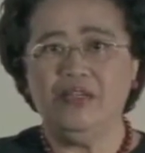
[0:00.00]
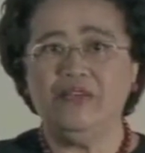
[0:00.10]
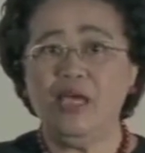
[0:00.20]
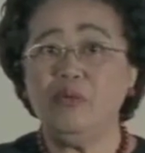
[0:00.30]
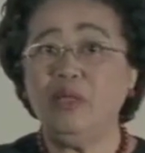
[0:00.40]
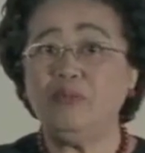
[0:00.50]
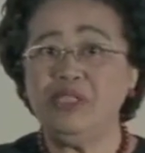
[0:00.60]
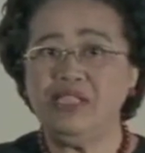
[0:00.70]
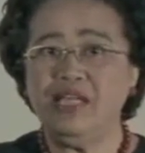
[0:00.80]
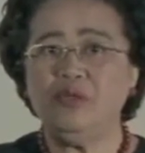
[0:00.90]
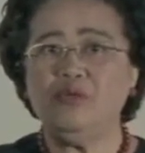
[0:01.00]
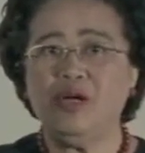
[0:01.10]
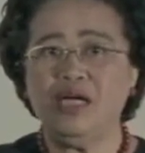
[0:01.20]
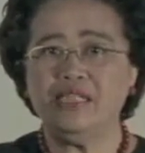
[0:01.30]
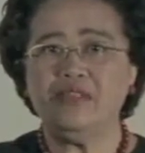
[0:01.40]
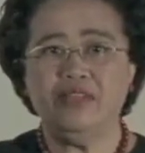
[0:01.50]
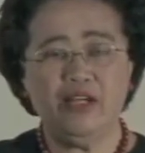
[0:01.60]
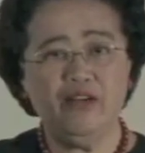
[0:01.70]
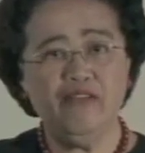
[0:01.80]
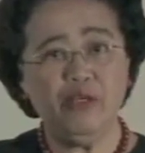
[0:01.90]
They will present to us
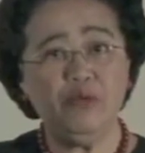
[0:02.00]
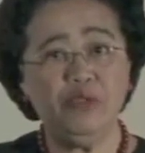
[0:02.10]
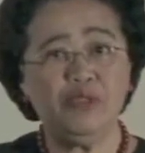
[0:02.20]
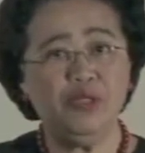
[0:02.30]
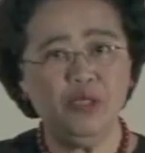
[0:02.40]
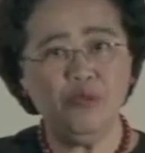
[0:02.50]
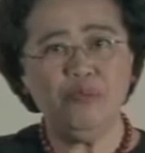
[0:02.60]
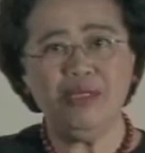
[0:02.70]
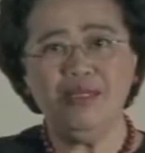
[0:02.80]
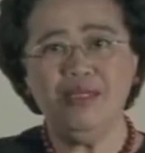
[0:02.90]
their views on UP,